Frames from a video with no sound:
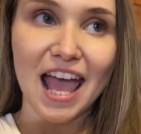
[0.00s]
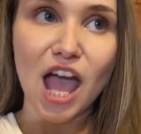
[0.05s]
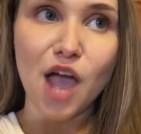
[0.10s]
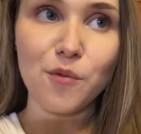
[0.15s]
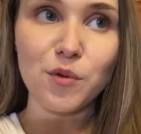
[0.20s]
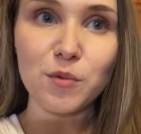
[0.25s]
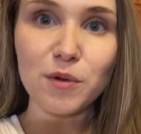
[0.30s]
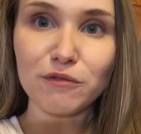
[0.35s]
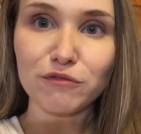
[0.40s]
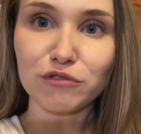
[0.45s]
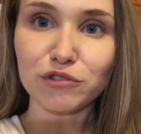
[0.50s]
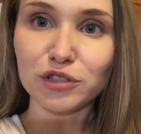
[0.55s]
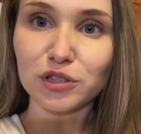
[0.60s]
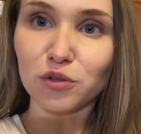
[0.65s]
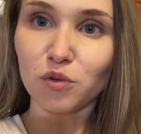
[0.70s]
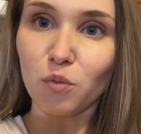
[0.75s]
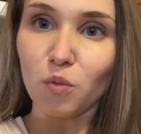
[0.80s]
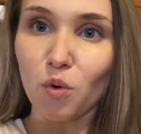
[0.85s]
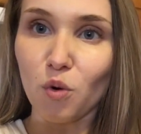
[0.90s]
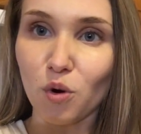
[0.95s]
And we went for a
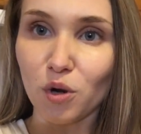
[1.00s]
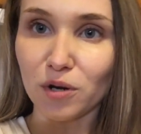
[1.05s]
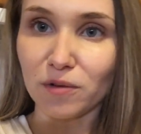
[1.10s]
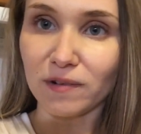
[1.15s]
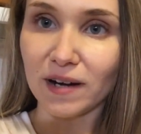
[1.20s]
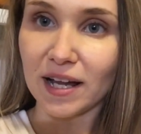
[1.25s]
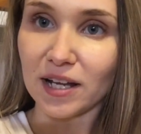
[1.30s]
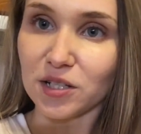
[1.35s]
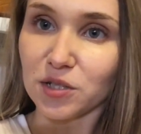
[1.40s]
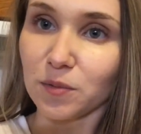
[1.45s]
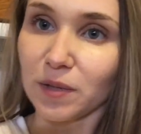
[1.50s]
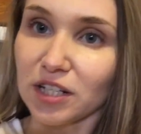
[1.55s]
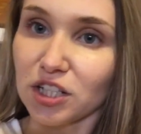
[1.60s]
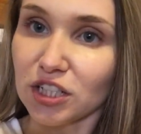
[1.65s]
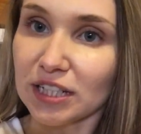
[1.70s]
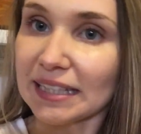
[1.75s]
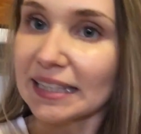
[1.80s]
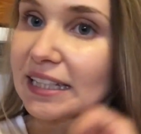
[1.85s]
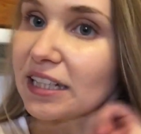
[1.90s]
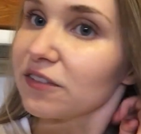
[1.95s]
little walk around where
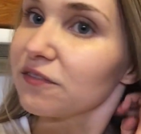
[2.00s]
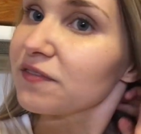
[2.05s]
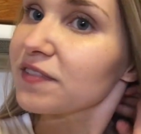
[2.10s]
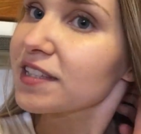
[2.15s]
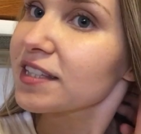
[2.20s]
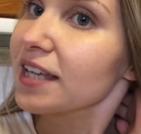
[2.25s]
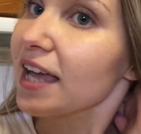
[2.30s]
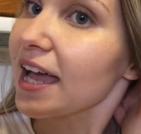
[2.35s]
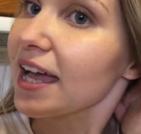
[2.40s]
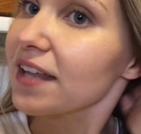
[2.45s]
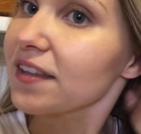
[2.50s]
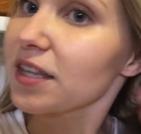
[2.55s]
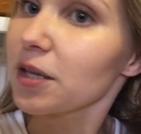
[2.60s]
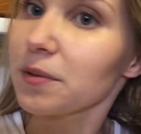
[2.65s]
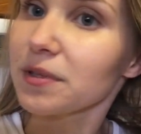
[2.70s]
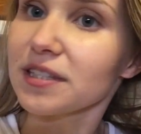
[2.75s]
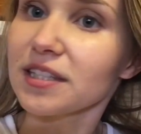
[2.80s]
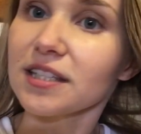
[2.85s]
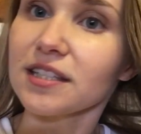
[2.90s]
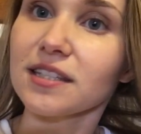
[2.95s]
she lives, and there
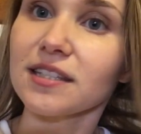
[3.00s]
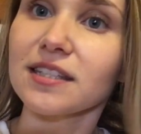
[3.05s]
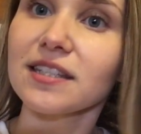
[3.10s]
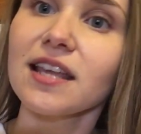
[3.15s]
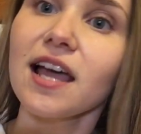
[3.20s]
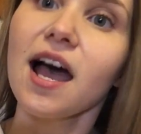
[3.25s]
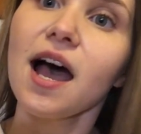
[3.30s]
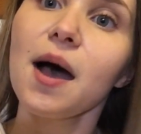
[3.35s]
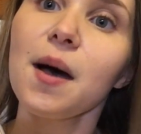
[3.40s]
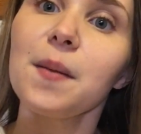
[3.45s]
was this